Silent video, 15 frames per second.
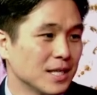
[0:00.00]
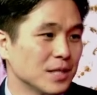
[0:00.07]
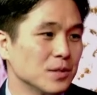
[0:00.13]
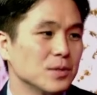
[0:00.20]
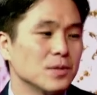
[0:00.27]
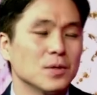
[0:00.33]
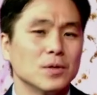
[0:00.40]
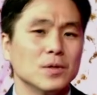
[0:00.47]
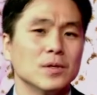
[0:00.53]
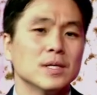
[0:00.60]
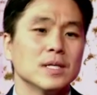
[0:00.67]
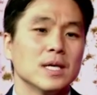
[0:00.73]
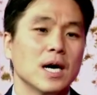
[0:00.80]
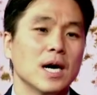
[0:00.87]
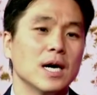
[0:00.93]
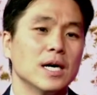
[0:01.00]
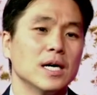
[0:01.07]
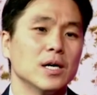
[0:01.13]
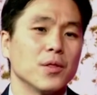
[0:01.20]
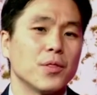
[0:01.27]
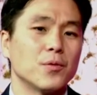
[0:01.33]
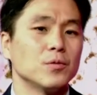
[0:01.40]
And so
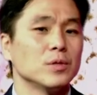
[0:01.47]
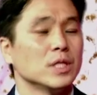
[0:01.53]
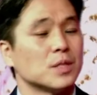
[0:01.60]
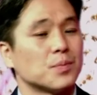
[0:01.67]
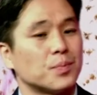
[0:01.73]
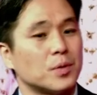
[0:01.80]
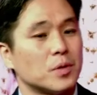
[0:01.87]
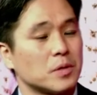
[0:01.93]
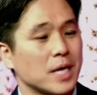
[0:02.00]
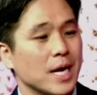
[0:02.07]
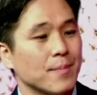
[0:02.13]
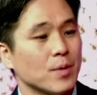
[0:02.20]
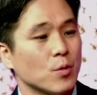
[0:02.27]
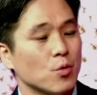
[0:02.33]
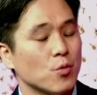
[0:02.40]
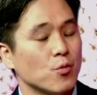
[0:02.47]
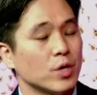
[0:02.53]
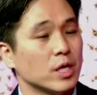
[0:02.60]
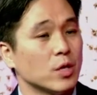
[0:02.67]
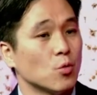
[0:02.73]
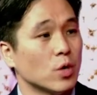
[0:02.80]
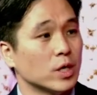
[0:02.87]
uh, through this program, we
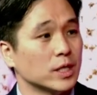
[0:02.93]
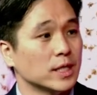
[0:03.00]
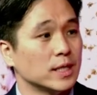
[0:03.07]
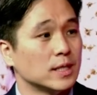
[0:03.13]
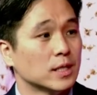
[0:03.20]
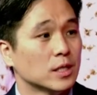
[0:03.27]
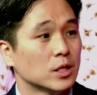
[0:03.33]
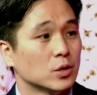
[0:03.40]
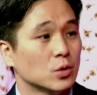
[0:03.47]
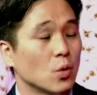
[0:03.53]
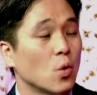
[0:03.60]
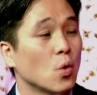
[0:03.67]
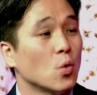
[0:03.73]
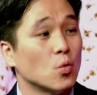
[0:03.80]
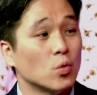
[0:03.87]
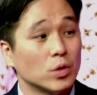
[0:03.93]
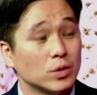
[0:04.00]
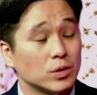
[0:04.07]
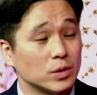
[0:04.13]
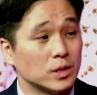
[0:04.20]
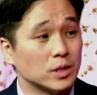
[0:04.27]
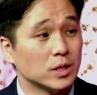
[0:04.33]
really wanted the whole
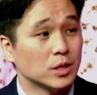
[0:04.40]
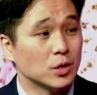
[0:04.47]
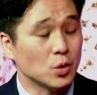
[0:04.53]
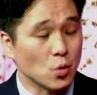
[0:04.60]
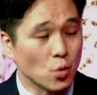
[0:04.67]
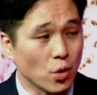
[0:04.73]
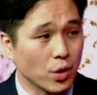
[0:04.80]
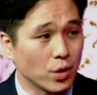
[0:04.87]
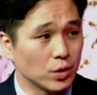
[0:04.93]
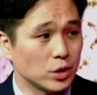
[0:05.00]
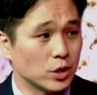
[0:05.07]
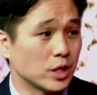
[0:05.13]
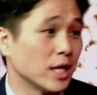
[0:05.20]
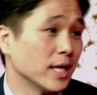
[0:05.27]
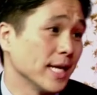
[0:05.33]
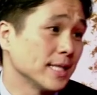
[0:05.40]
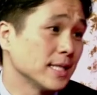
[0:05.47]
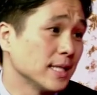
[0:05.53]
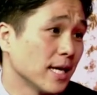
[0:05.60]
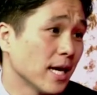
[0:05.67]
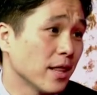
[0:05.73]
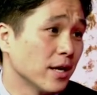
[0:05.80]
world youth to connect
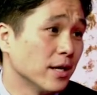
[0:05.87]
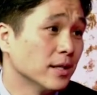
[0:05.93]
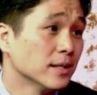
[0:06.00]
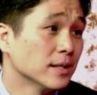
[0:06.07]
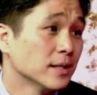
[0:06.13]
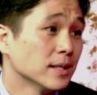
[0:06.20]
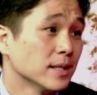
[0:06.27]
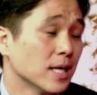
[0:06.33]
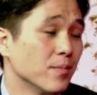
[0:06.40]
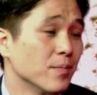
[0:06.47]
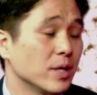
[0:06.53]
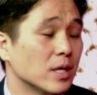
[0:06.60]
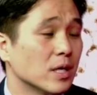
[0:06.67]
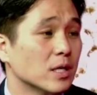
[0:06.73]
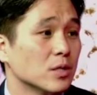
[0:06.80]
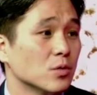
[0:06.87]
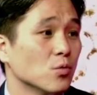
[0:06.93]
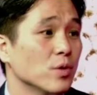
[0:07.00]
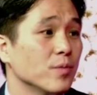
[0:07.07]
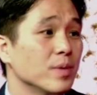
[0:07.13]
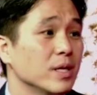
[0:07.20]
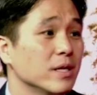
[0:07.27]
together. Mm -hmm. And because
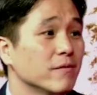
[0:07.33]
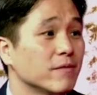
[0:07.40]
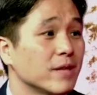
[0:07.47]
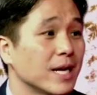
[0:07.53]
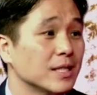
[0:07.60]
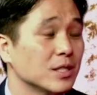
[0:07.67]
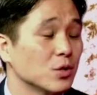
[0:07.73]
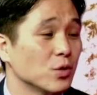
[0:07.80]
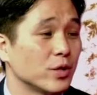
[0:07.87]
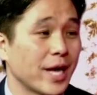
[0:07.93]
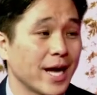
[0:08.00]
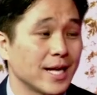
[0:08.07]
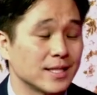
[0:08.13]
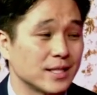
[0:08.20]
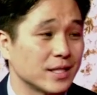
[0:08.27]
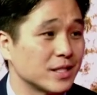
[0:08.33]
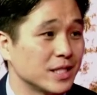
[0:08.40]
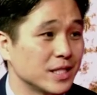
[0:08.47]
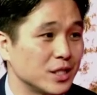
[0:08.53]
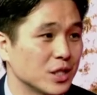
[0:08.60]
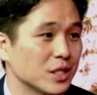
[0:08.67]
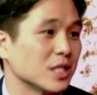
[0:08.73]
we believe that you can't
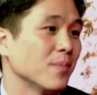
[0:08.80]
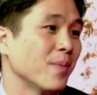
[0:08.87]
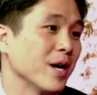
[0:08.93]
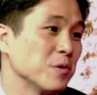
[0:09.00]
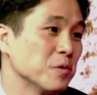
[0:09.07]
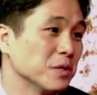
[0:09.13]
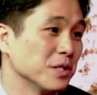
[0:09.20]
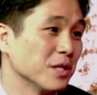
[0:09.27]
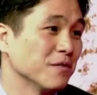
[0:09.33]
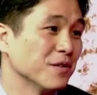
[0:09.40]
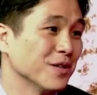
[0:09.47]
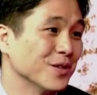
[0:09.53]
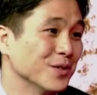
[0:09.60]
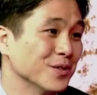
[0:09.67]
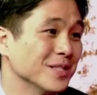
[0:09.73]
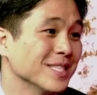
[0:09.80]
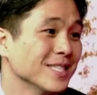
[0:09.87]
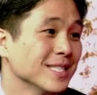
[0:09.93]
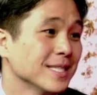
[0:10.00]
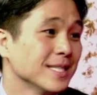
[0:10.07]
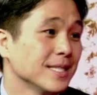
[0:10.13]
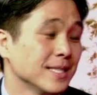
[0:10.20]
succeed just by yourself alone. Mm
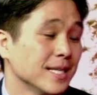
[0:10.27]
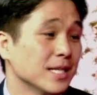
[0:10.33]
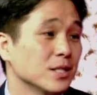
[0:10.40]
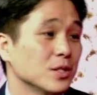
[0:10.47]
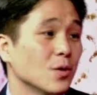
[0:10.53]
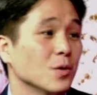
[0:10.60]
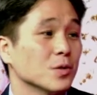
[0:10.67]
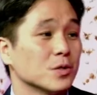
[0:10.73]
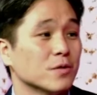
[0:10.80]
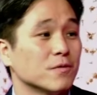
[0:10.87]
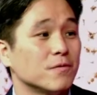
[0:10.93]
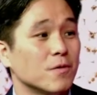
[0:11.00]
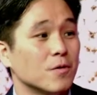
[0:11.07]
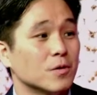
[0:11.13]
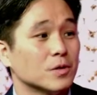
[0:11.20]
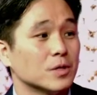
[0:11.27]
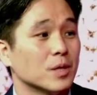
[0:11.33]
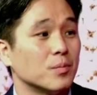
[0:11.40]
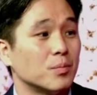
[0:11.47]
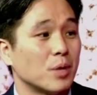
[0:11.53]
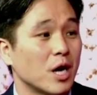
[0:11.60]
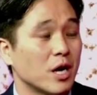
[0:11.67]
-hmm. Yes, also for
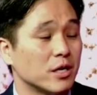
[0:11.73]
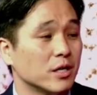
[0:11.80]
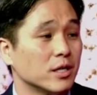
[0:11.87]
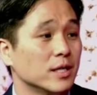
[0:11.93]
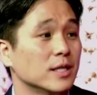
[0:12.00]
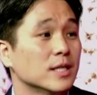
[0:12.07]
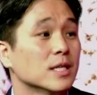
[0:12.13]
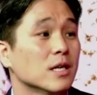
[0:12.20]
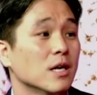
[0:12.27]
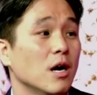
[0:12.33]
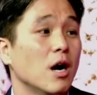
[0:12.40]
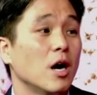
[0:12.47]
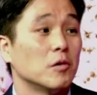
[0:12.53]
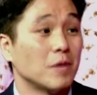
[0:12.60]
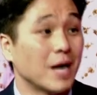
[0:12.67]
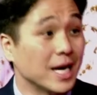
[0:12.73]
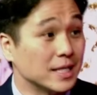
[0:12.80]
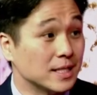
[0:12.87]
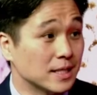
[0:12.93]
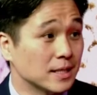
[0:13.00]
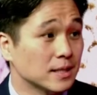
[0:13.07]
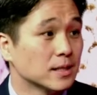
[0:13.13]
the broader uh,
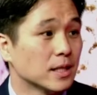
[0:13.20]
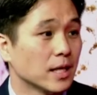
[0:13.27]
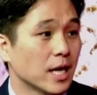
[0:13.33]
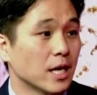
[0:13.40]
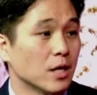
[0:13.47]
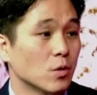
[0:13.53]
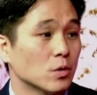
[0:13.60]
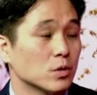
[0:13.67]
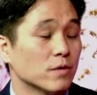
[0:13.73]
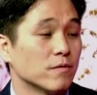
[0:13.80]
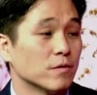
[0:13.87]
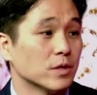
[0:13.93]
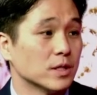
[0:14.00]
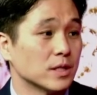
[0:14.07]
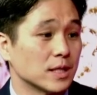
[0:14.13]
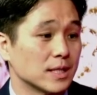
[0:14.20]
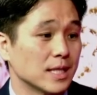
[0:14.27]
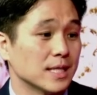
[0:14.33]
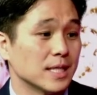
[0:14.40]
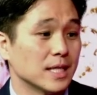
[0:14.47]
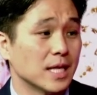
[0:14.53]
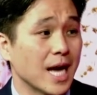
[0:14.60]
horizon and mm -hmm. also mm-hmm. for the
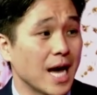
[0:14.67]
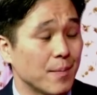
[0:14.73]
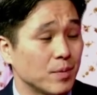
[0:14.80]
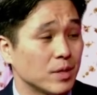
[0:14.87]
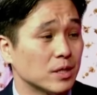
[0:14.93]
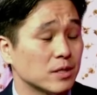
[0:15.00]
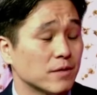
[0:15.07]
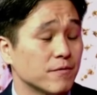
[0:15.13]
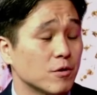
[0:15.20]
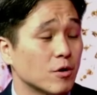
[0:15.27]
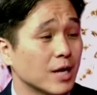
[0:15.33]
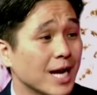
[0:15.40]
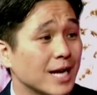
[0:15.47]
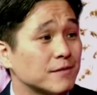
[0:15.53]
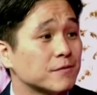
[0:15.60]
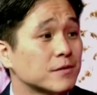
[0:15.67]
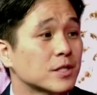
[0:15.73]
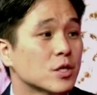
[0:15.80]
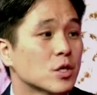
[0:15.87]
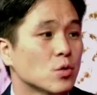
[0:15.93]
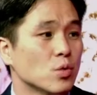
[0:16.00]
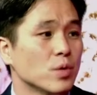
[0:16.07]
success and the happiness of your life,
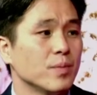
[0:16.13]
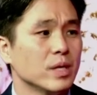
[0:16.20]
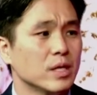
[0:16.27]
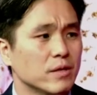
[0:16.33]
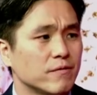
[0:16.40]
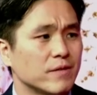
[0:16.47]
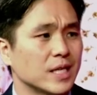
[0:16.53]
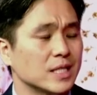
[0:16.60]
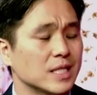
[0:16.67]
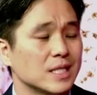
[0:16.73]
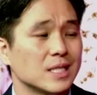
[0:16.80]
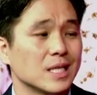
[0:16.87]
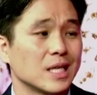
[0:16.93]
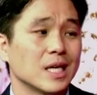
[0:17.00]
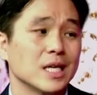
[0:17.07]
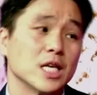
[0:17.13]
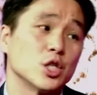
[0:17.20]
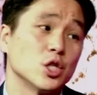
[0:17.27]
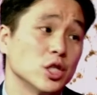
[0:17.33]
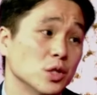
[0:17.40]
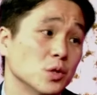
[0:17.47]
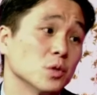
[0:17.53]
we believe that this
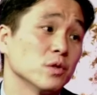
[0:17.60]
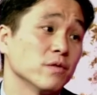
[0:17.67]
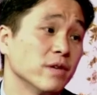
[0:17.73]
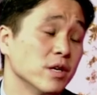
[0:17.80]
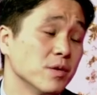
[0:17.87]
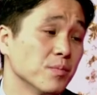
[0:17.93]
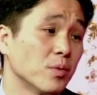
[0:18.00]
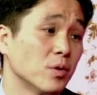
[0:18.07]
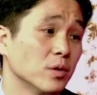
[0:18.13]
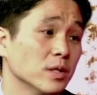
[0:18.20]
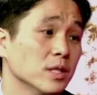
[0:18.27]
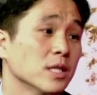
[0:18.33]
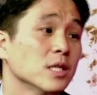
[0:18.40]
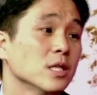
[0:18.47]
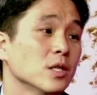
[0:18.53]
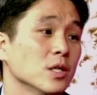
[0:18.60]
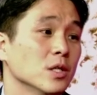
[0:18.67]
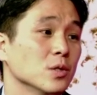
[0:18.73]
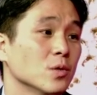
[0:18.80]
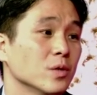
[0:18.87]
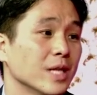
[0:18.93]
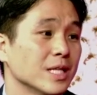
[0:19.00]
connection is also very important. And
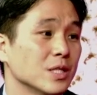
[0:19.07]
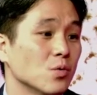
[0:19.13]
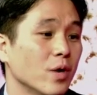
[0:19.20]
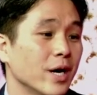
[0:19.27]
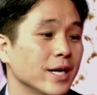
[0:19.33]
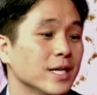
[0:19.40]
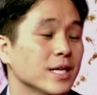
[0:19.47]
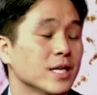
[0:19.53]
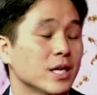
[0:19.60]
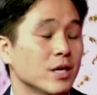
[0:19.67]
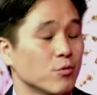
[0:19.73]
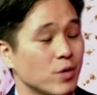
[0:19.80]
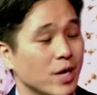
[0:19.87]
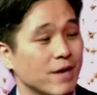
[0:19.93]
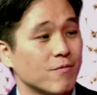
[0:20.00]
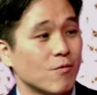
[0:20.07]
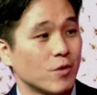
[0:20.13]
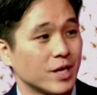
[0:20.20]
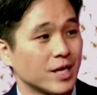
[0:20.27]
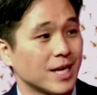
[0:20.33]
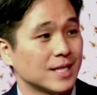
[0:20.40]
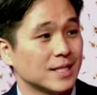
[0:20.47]
mm-hmm. so that's why uh, we have
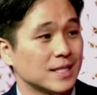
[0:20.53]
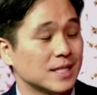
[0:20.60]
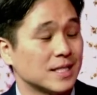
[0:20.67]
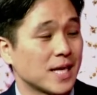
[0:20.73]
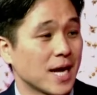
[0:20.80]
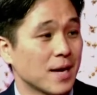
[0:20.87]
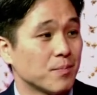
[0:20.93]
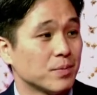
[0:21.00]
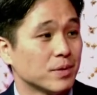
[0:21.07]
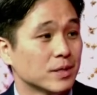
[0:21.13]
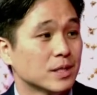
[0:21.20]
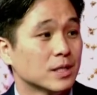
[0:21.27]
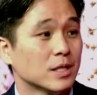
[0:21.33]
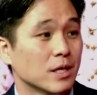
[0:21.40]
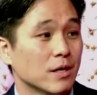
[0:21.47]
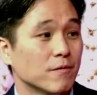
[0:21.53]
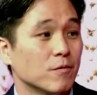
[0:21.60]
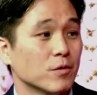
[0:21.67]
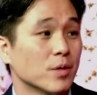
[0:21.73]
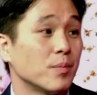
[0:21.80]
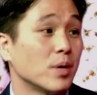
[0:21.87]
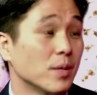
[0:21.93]
organized this camp um,
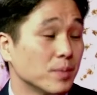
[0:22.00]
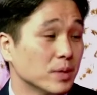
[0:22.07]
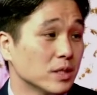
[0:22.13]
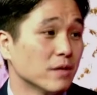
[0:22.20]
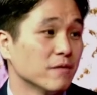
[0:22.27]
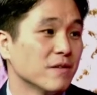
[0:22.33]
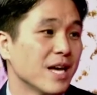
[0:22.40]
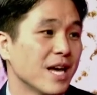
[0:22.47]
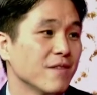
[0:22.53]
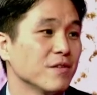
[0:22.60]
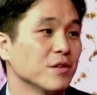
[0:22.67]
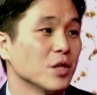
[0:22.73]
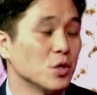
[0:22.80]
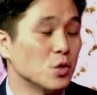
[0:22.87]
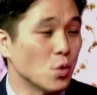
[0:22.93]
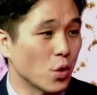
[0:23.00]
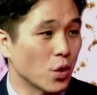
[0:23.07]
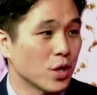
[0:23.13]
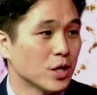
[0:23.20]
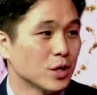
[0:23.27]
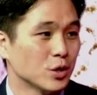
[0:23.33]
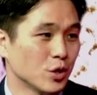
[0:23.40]
for the purpose of having the
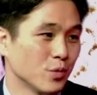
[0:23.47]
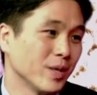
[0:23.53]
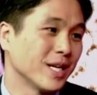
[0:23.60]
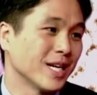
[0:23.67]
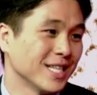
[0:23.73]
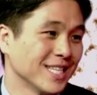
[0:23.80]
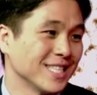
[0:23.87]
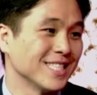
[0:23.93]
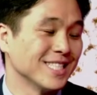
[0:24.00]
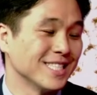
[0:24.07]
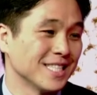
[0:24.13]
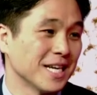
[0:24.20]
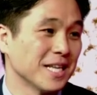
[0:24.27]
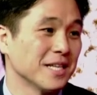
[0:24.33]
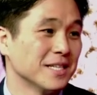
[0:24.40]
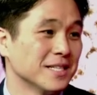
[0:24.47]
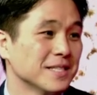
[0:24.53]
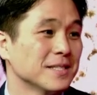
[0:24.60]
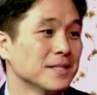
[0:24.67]
youth to be connected together.